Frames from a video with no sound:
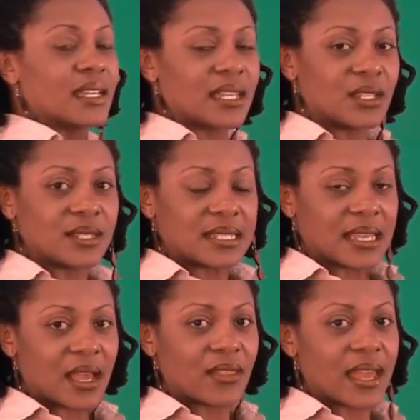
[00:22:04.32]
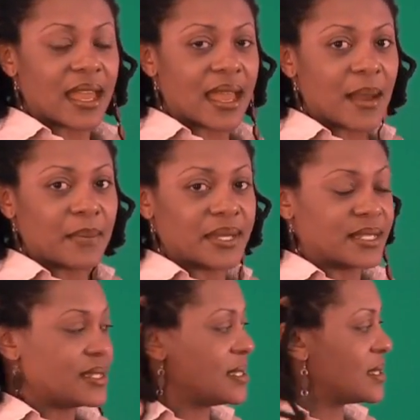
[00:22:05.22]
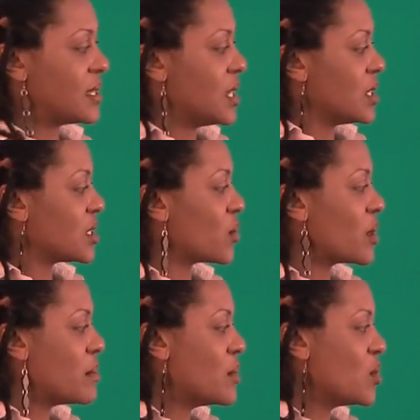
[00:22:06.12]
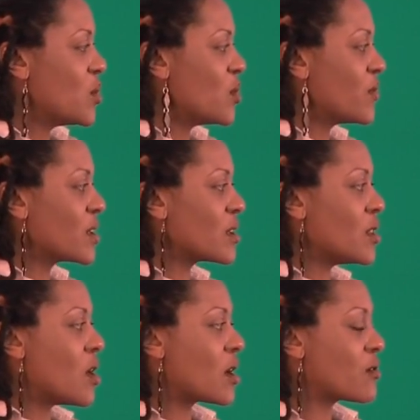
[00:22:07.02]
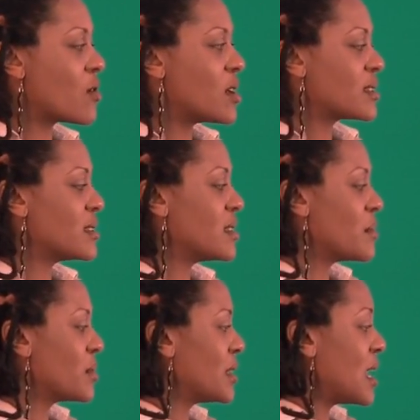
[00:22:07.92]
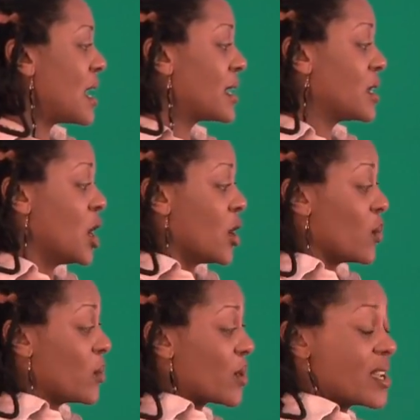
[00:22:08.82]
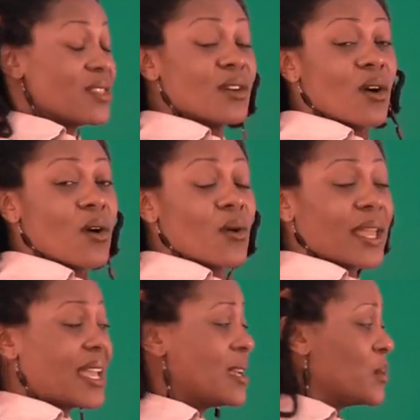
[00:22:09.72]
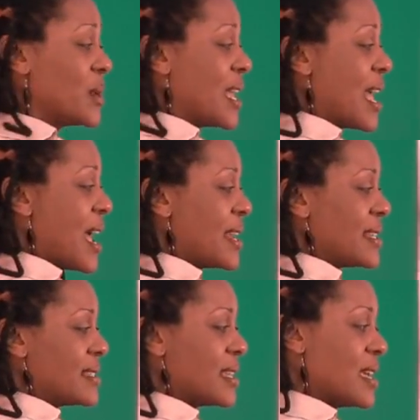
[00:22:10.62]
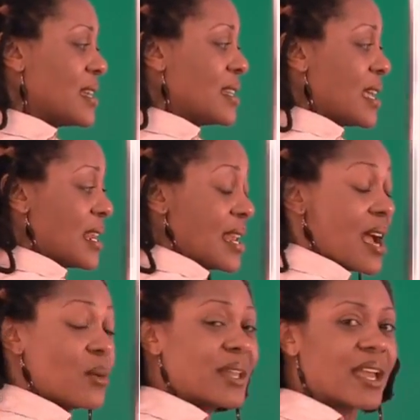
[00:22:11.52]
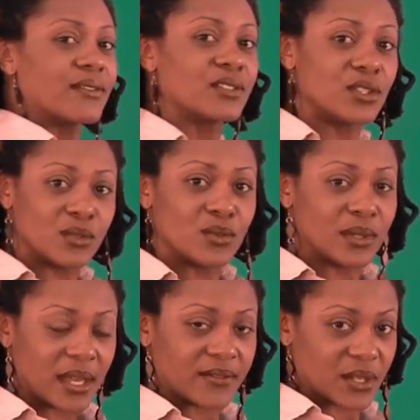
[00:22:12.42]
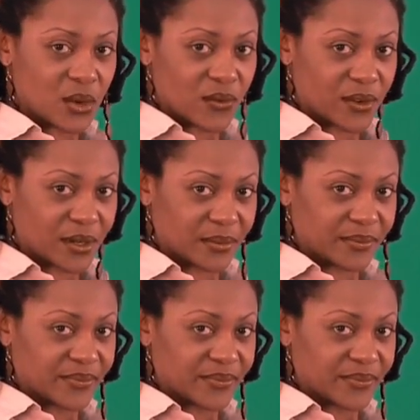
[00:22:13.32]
Can you see how that happens? So we're moving across the number line. We were in the whole 8, we added 10, and now we have 2 left over.